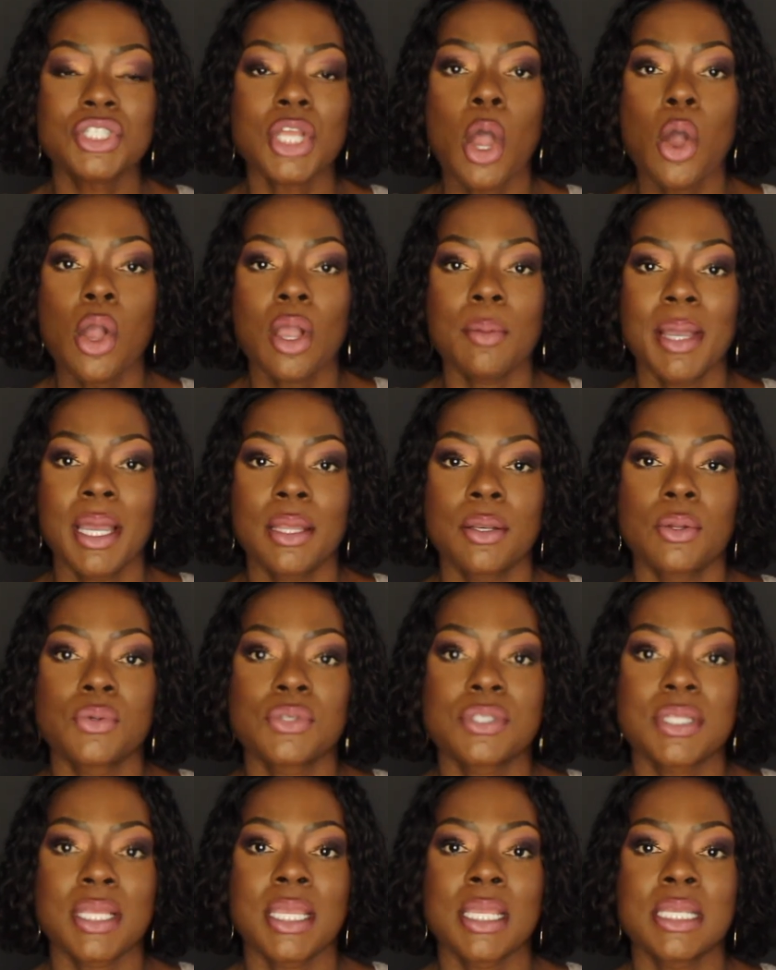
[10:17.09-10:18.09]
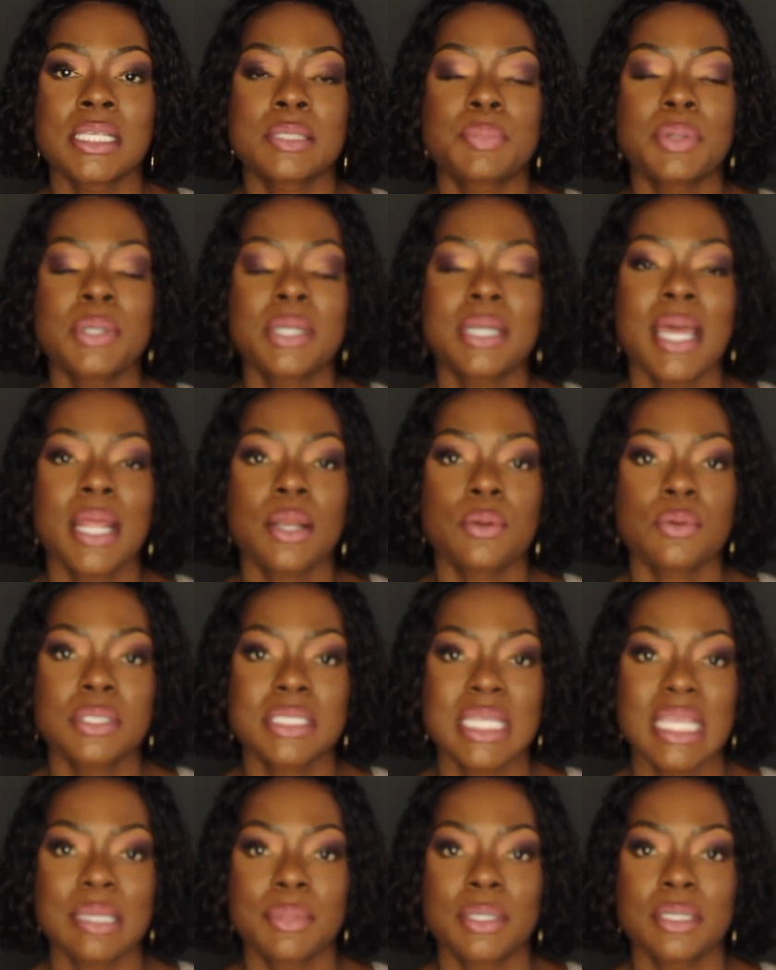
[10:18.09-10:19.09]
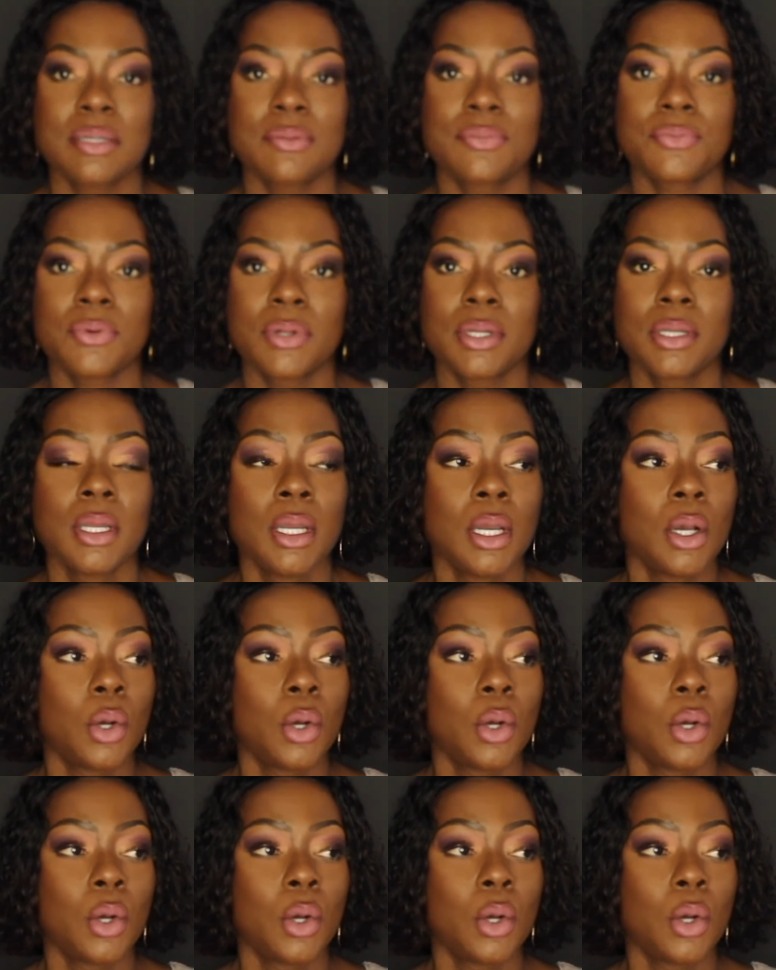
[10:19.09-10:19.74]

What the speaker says: talk about those things, put it out on the table up front.